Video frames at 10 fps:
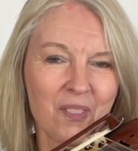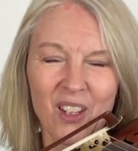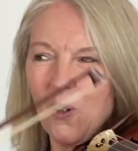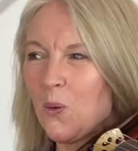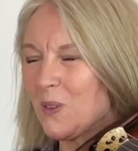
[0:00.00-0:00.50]

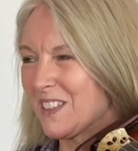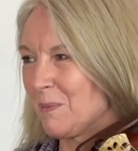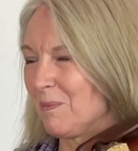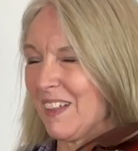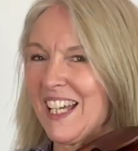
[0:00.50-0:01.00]

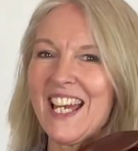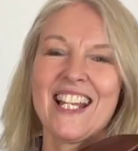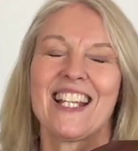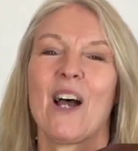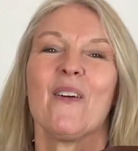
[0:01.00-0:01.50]
Awesome.
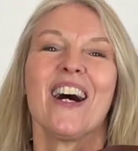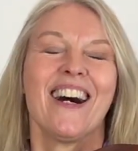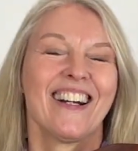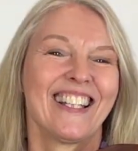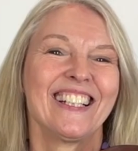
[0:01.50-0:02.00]
Now,
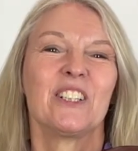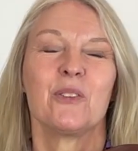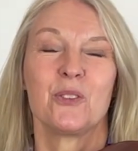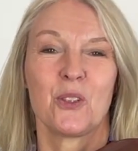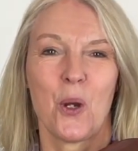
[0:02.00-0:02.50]
I think you
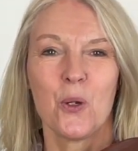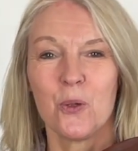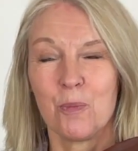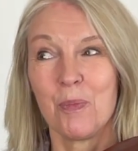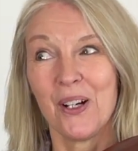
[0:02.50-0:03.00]
know
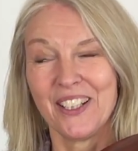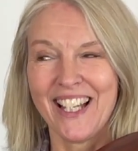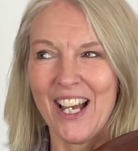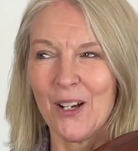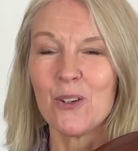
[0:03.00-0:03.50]
by
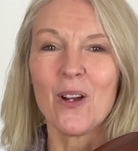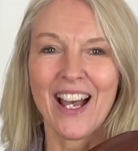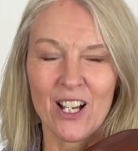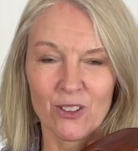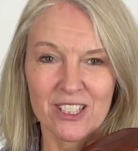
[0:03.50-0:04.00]
now
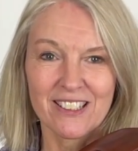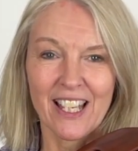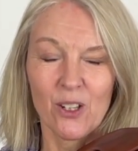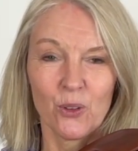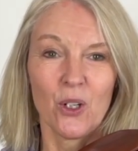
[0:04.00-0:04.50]
how the
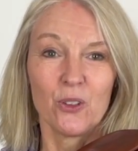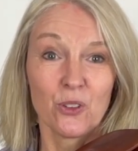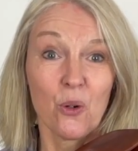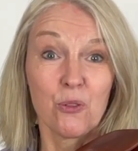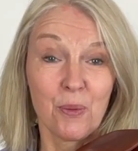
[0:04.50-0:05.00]
scale goes
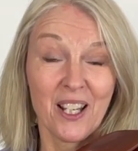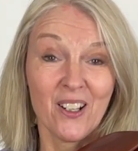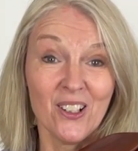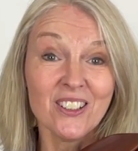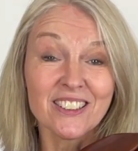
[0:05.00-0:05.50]
off by
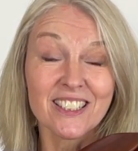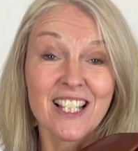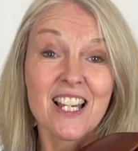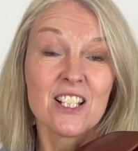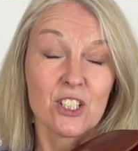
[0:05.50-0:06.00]
heart.
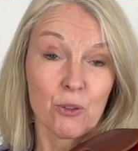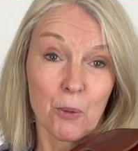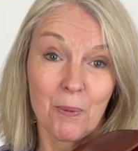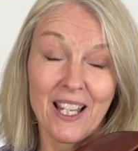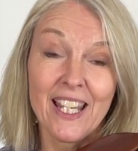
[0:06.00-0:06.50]
So we're
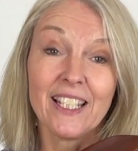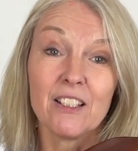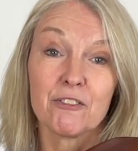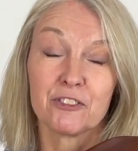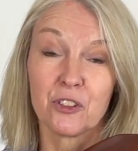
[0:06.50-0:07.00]
playing
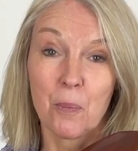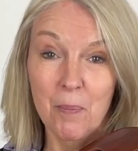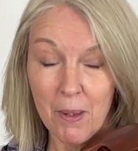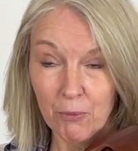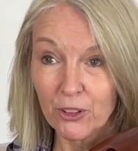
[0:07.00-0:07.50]
it from
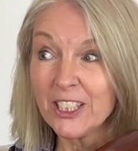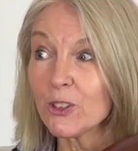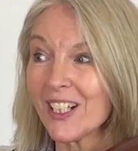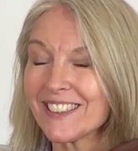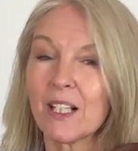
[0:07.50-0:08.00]
memory,
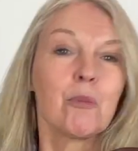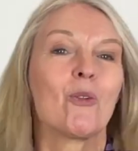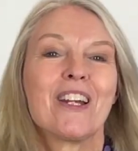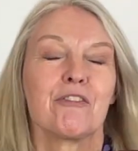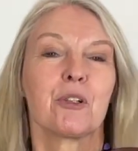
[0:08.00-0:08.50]
try to come
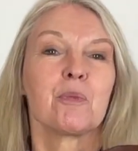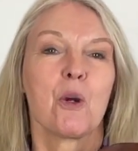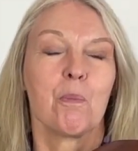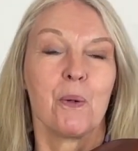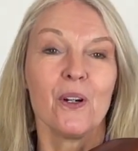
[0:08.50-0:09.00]
away from
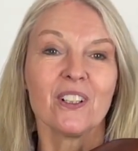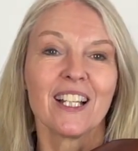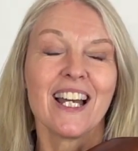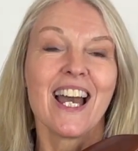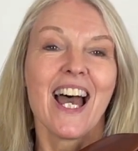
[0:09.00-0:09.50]
your book.
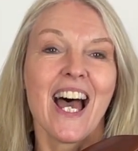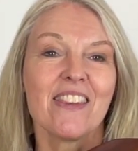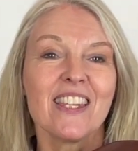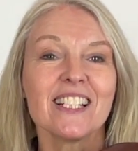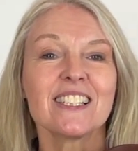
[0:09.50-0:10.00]

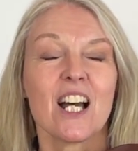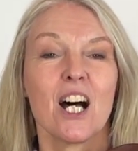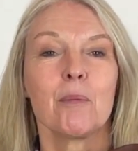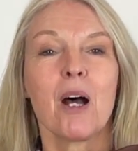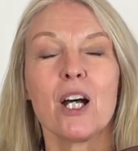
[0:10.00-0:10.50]
And this
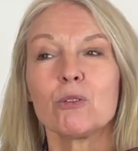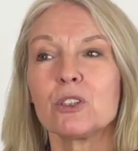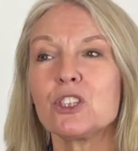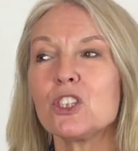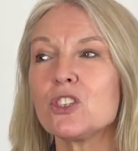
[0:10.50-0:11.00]
time I
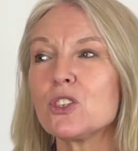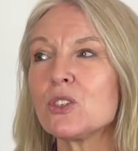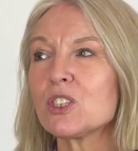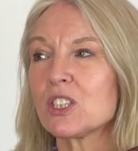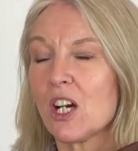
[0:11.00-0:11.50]
want you to
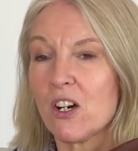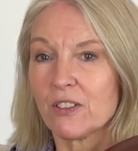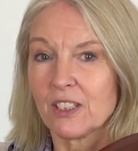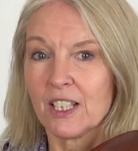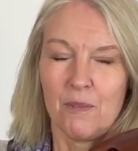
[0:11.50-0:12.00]

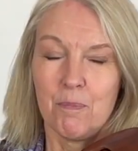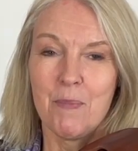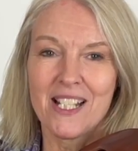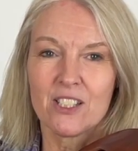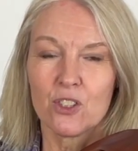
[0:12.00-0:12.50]
start
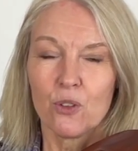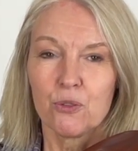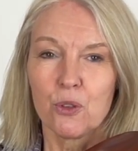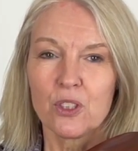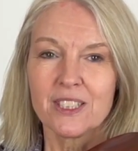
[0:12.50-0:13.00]
mezzo
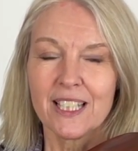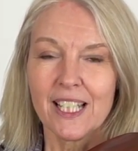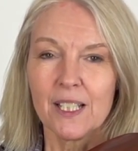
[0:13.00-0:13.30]
forte,